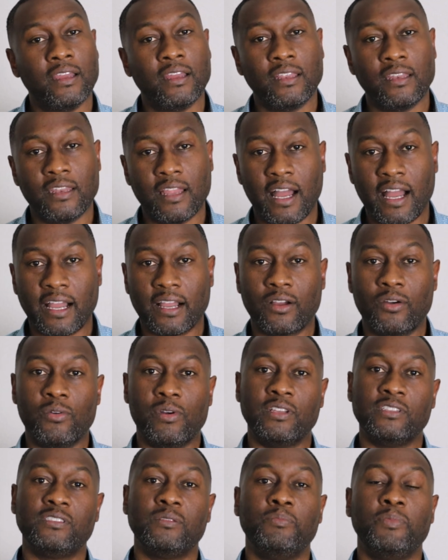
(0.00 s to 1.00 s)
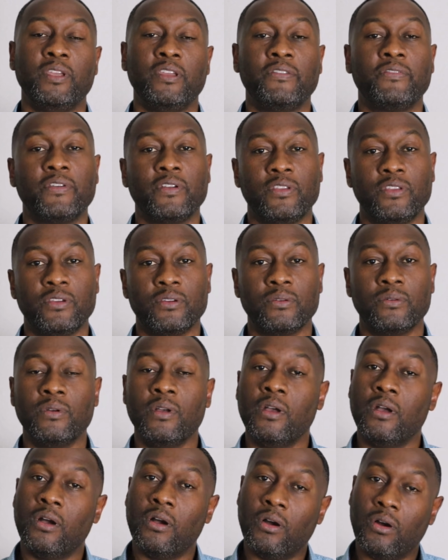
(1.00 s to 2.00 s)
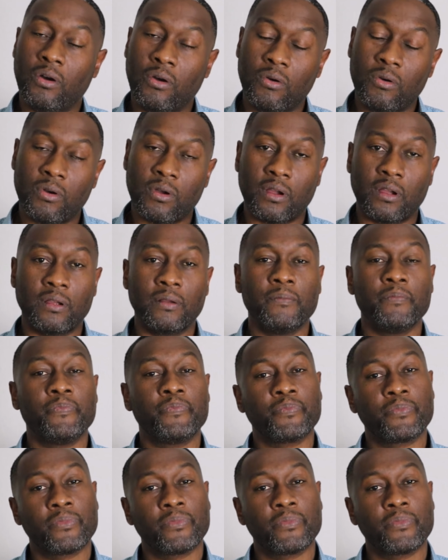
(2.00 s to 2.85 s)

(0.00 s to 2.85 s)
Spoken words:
not going to be for you. Or